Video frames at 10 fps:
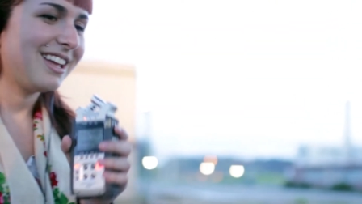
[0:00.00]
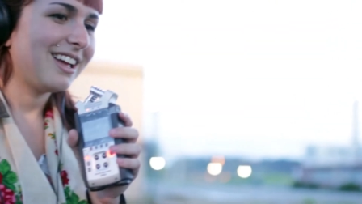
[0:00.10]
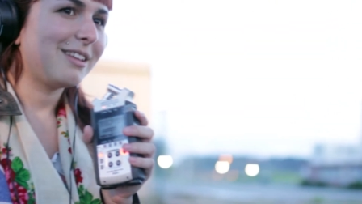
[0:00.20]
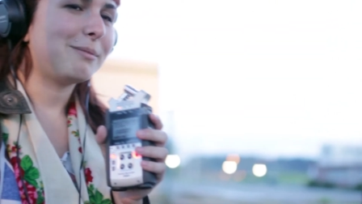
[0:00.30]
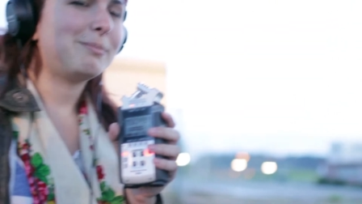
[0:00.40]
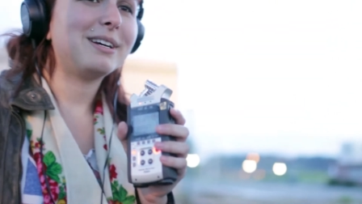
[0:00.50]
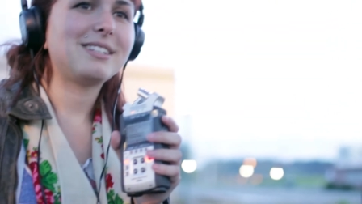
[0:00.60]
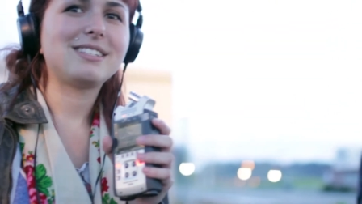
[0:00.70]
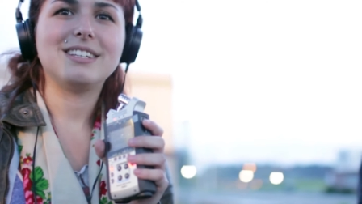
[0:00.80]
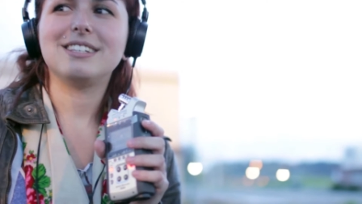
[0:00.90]
The
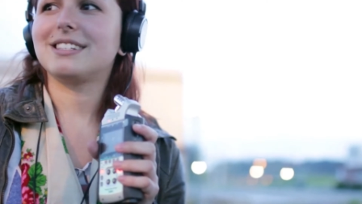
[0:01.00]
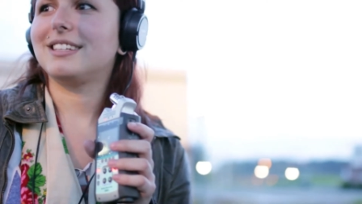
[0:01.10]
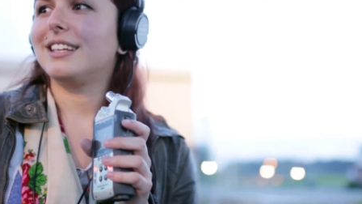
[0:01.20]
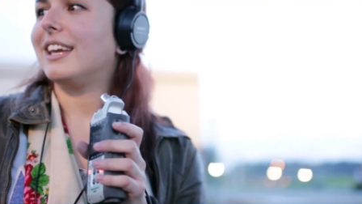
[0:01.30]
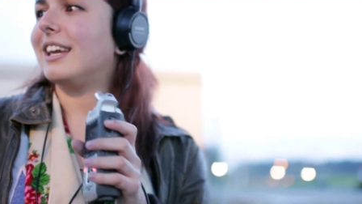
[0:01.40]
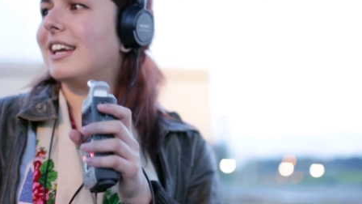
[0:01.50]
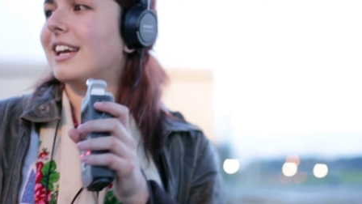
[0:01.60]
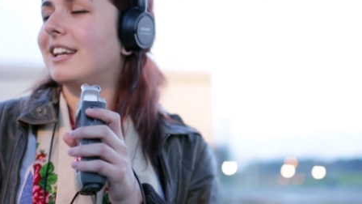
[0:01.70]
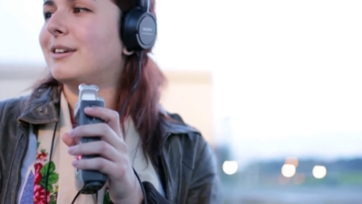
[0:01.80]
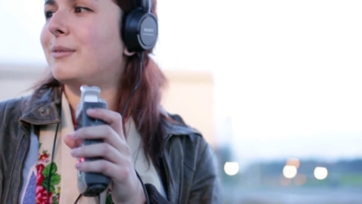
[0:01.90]
bus is late,
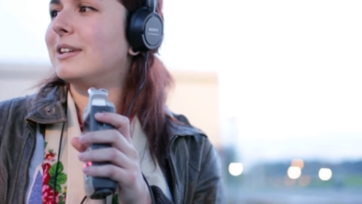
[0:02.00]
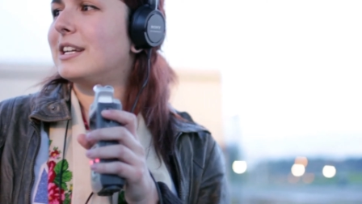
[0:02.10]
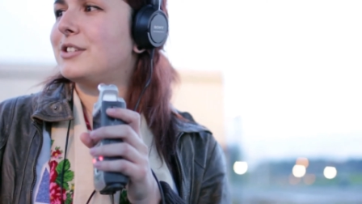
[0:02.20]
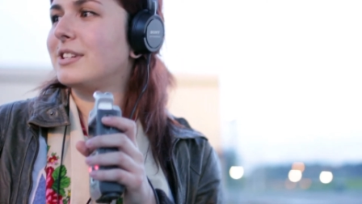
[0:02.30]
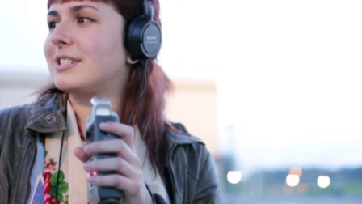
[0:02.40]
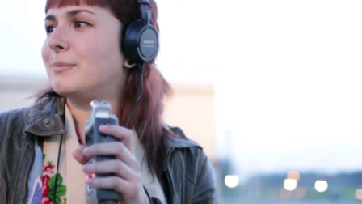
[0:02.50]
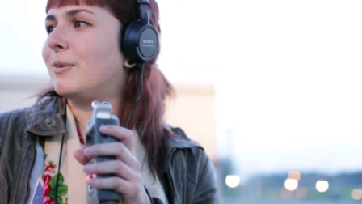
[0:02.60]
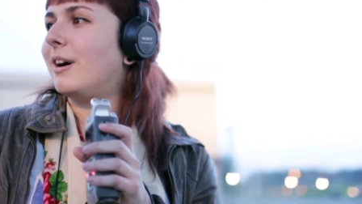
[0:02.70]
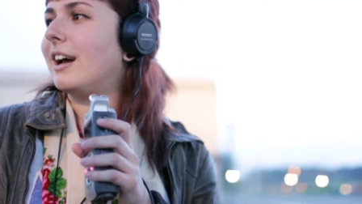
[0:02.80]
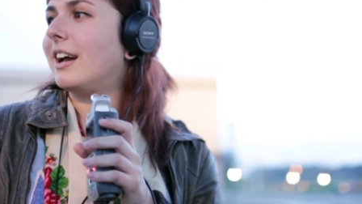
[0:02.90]
and I want to drink some
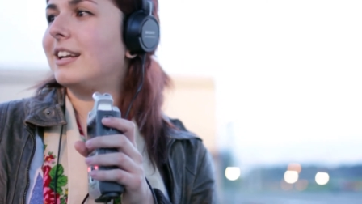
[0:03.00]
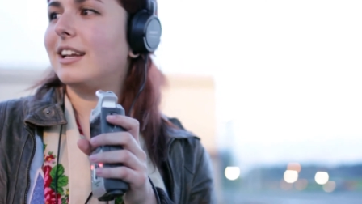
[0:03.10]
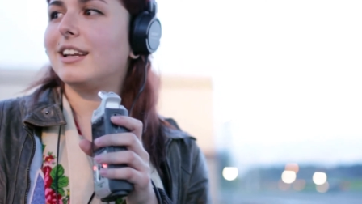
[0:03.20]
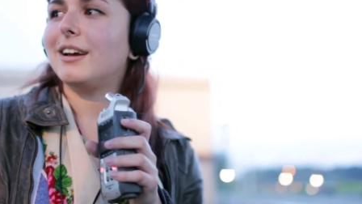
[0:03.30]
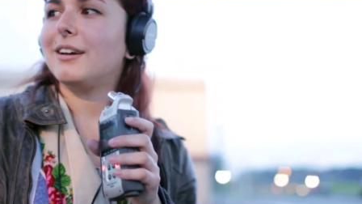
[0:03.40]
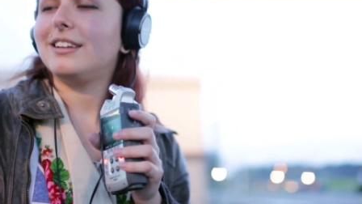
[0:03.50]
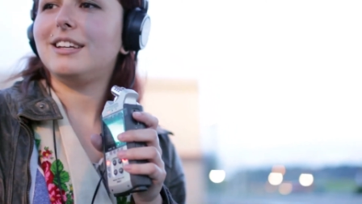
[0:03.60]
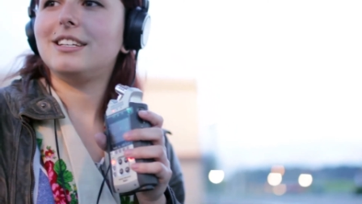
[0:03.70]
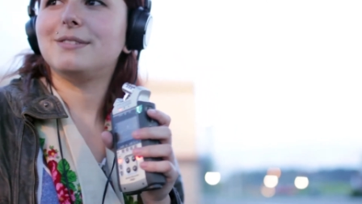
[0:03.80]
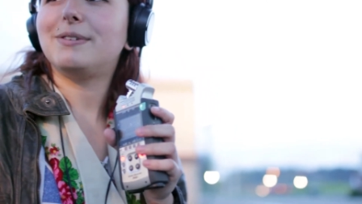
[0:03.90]
wine, and I
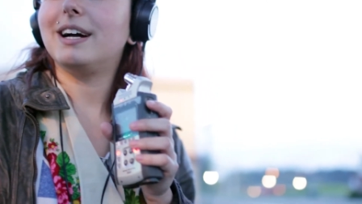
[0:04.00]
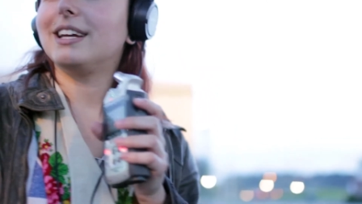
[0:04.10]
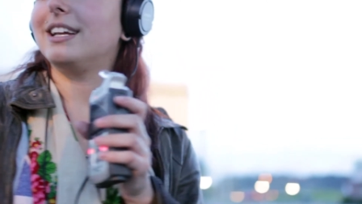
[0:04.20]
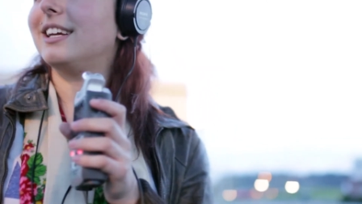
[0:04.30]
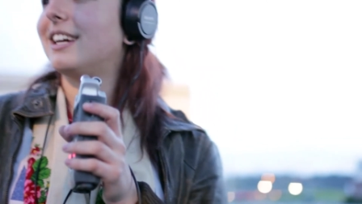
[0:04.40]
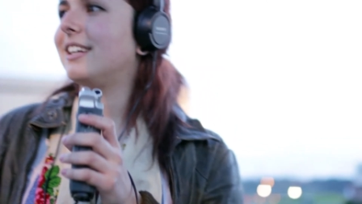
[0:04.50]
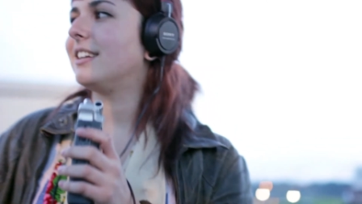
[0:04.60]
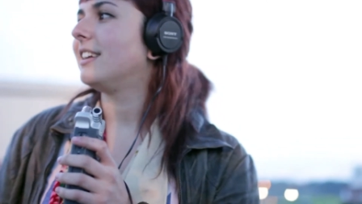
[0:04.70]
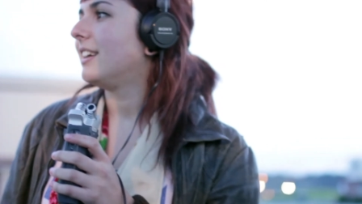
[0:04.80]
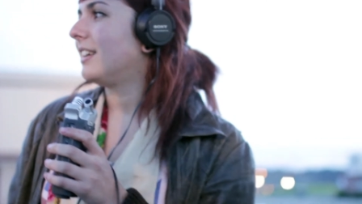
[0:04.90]
need to fucking get
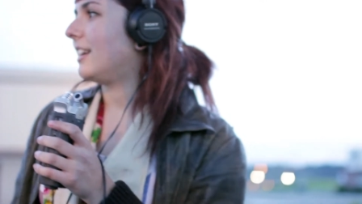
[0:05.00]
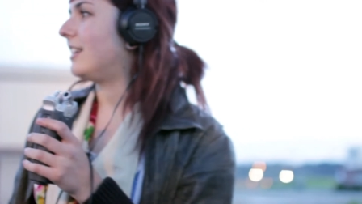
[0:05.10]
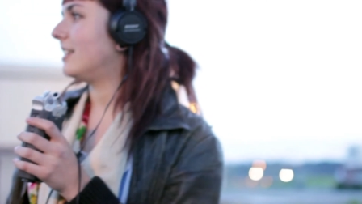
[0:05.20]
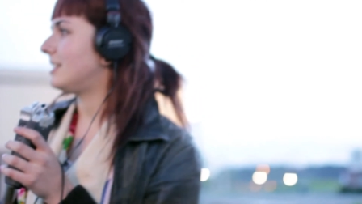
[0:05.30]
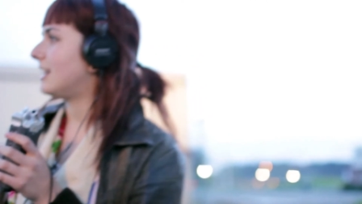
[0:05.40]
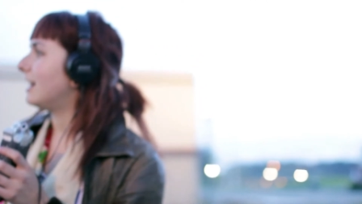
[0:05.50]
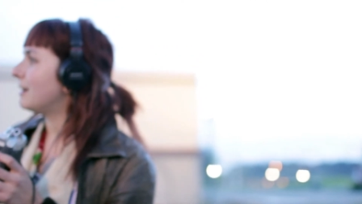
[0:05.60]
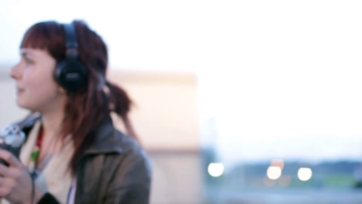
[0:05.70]
on time,